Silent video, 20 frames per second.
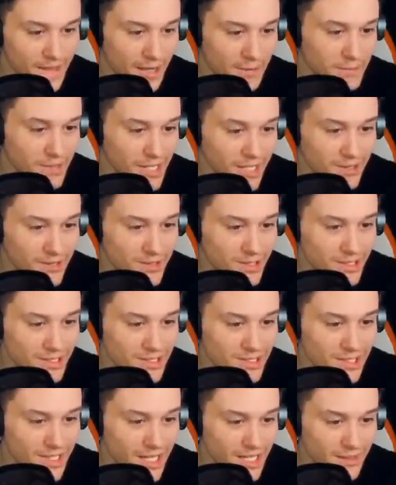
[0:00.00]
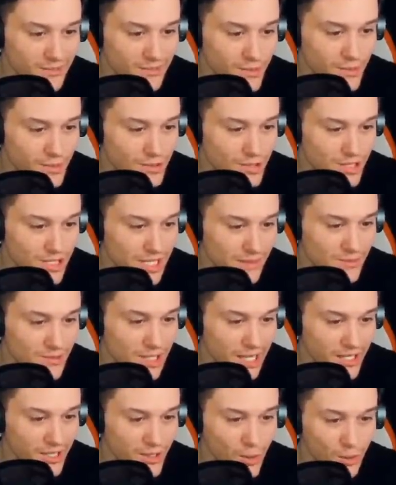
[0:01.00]
I mean, I could understand if you would just have to
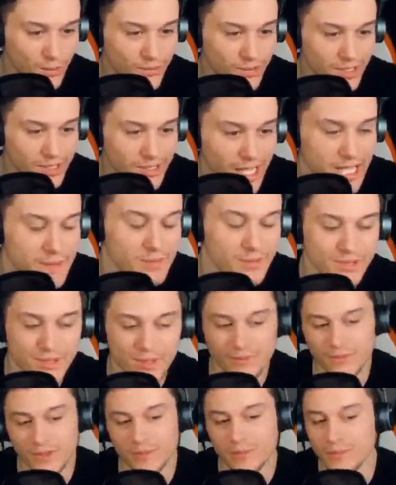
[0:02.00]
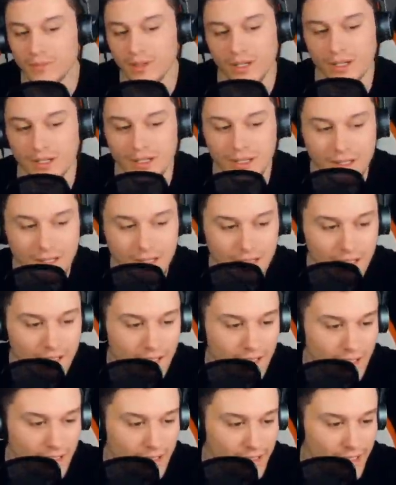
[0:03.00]
like go for the nape or something, but
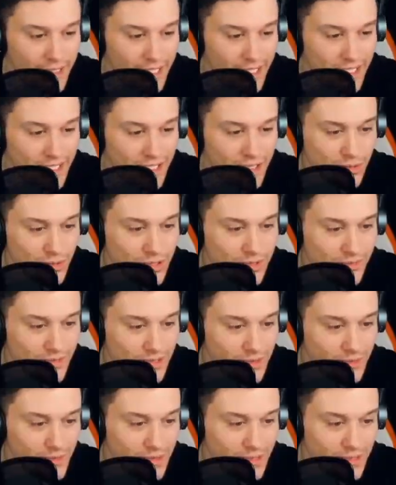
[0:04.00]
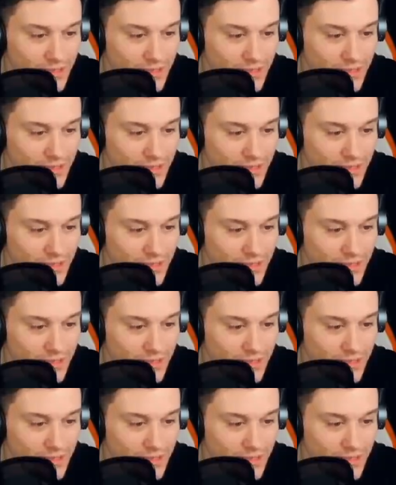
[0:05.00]
exclusively, but.